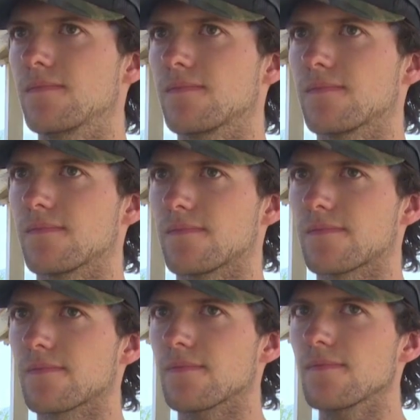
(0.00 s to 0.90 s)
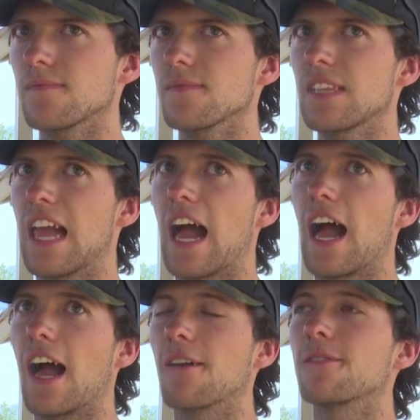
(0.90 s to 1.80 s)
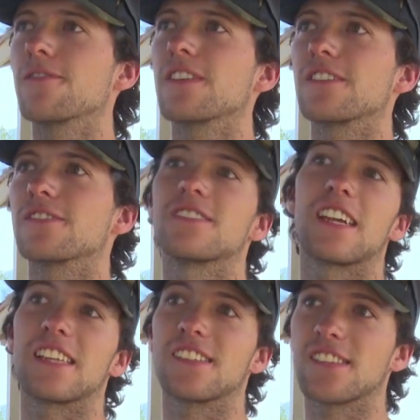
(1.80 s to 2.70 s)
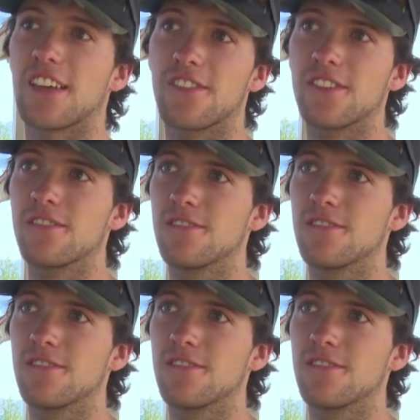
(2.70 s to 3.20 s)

having multiple guards. I would feel slightly safer.